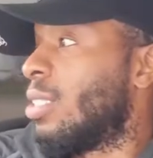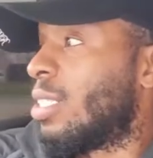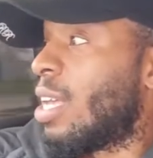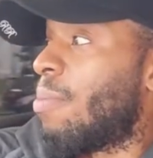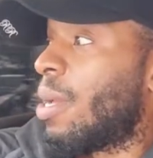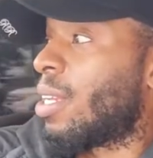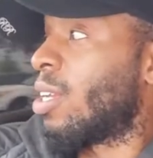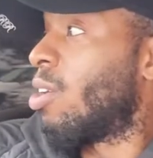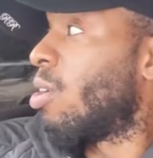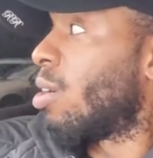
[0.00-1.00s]
Just got back in
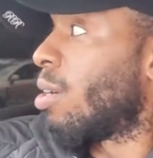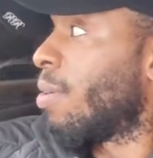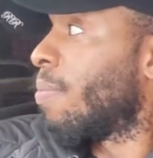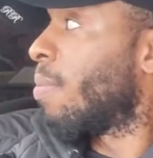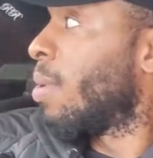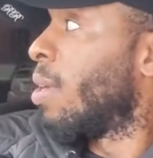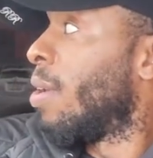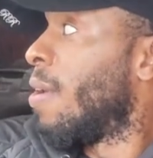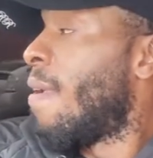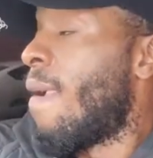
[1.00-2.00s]
the car,
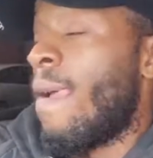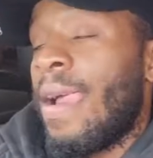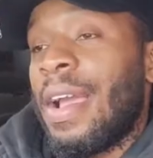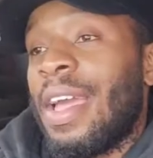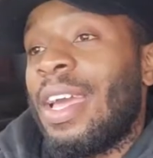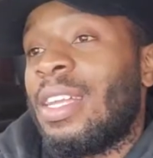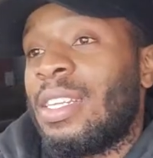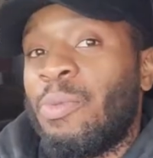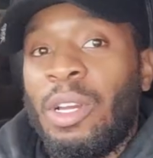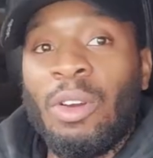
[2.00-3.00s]

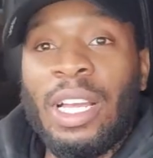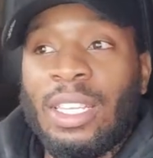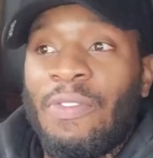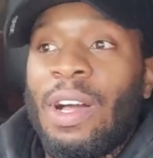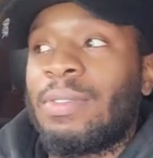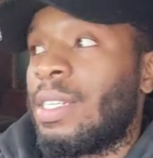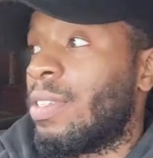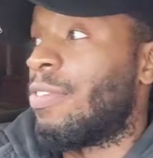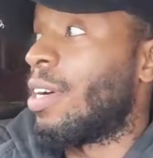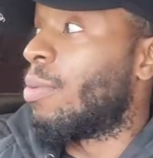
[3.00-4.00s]
and we only got the
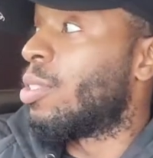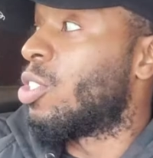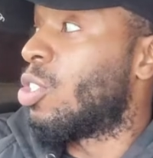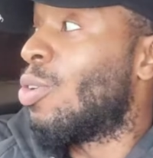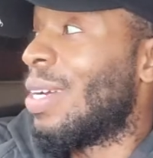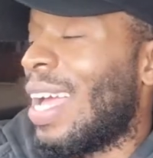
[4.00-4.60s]
575, which is cool.